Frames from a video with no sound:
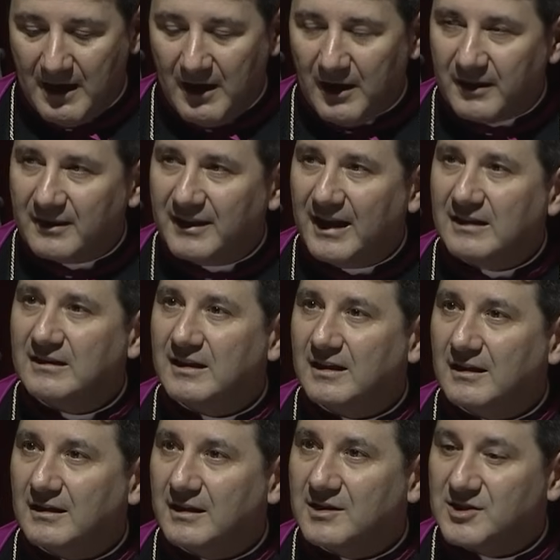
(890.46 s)

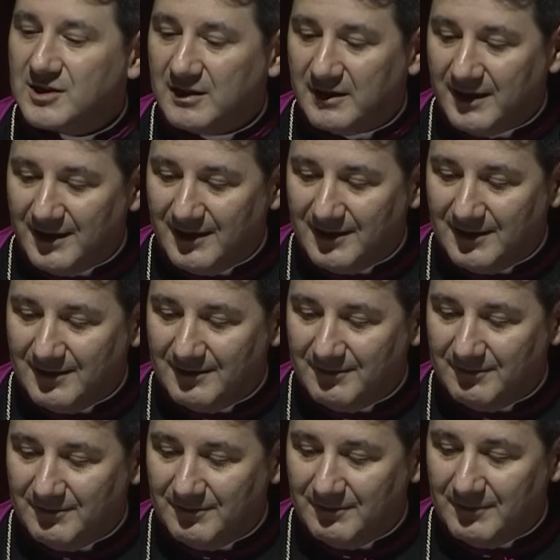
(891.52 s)
Authentic listening
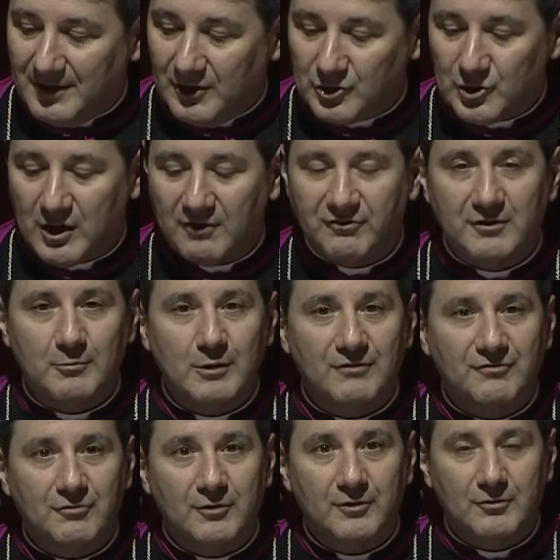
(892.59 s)
is often
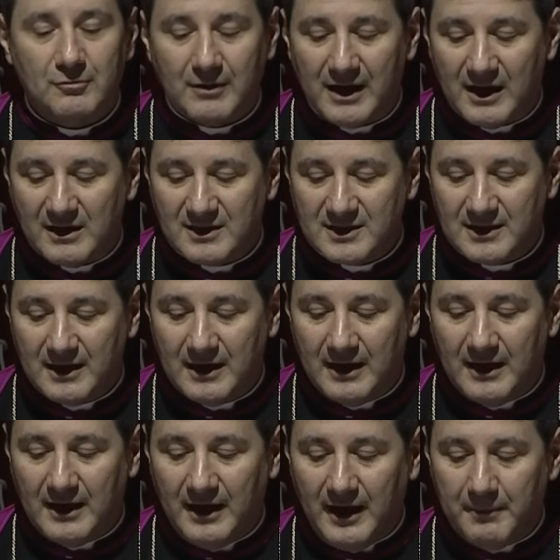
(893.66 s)
referred to as
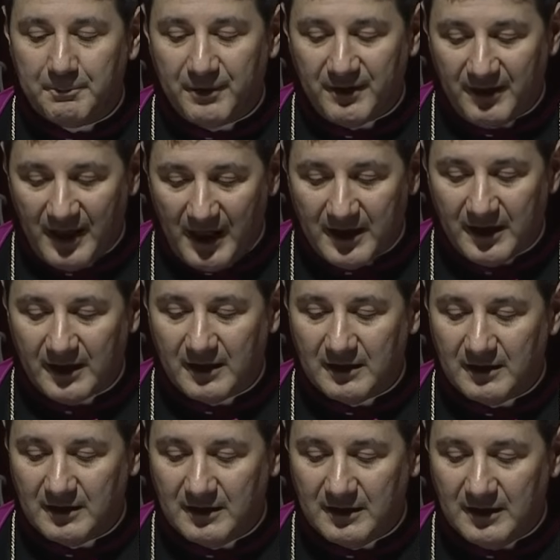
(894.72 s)
empathetic,
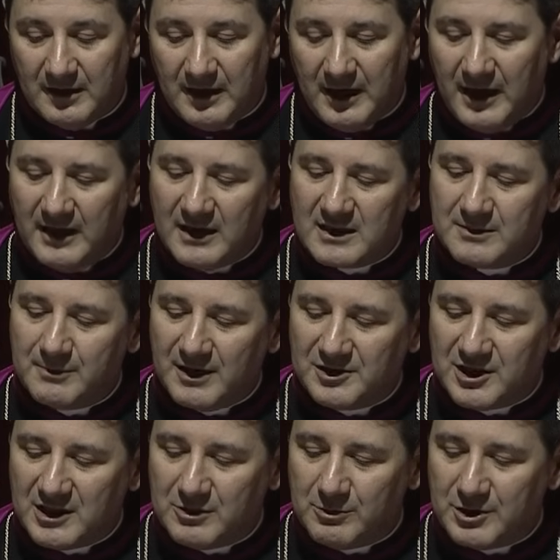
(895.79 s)
inasmuch
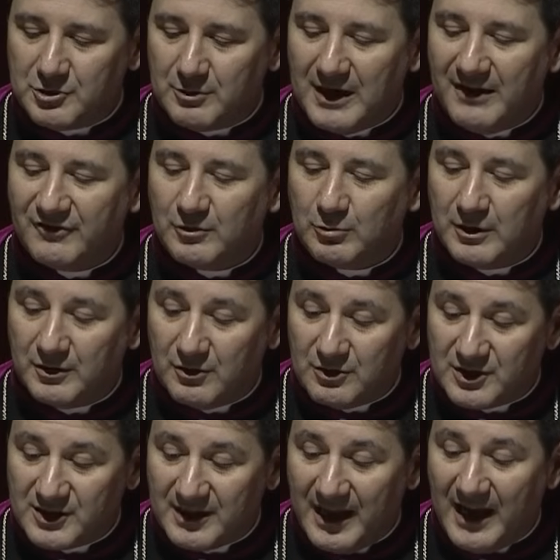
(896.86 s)
as we strive to
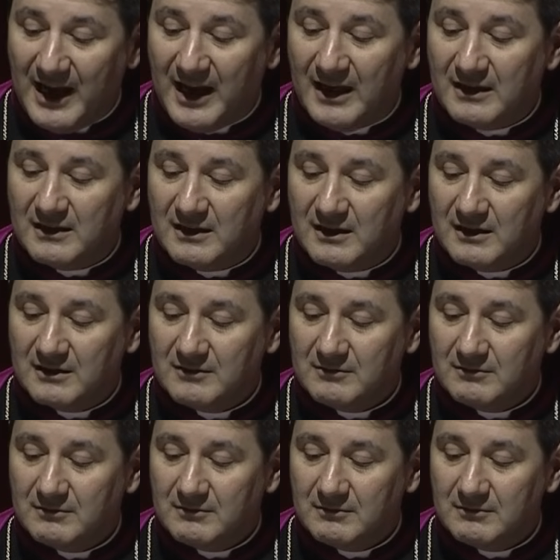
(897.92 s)
understand
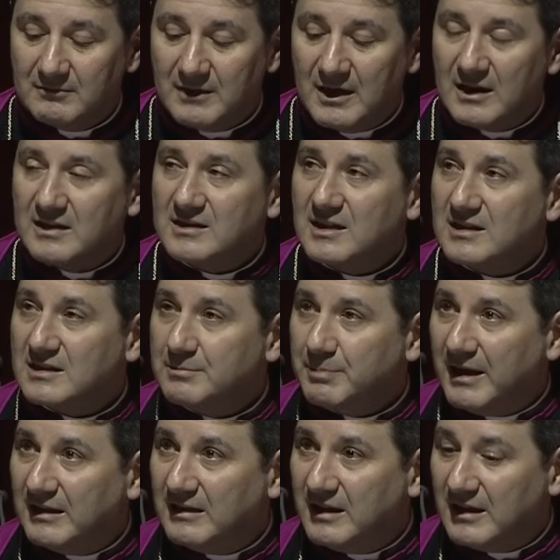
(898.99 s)

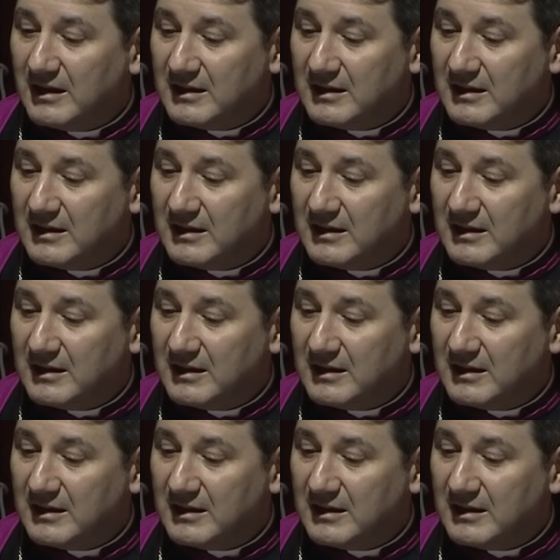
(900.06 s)
suspending